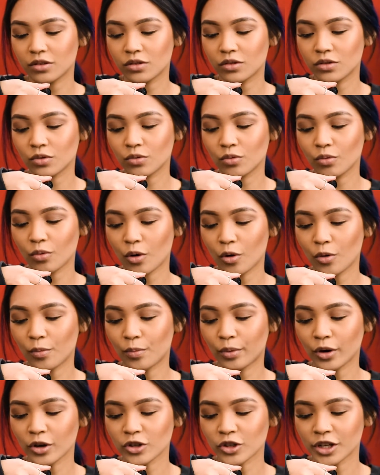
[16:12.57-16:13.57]
Duo
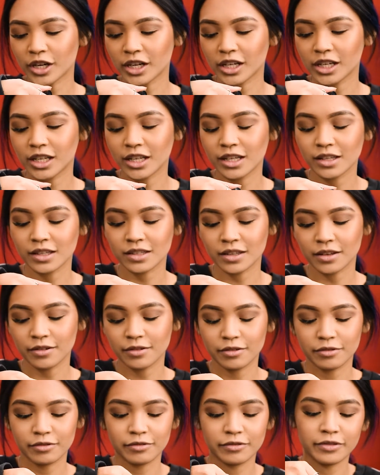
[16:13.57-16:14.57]
Brush On
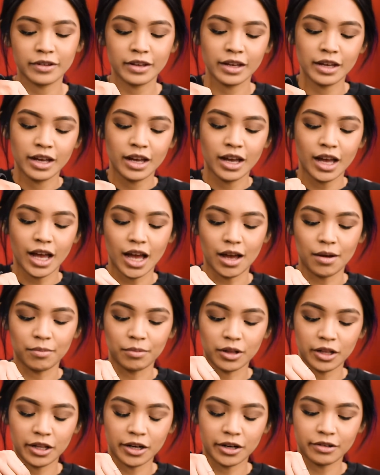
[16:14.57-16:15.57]
Adhesive
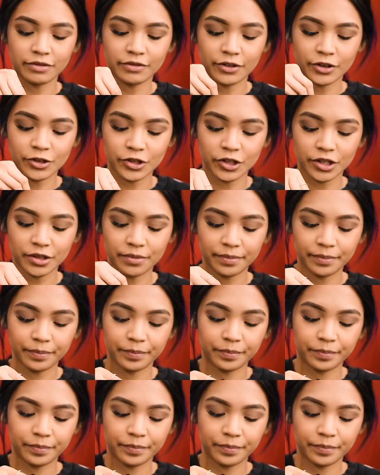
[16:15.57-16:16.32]
clear version.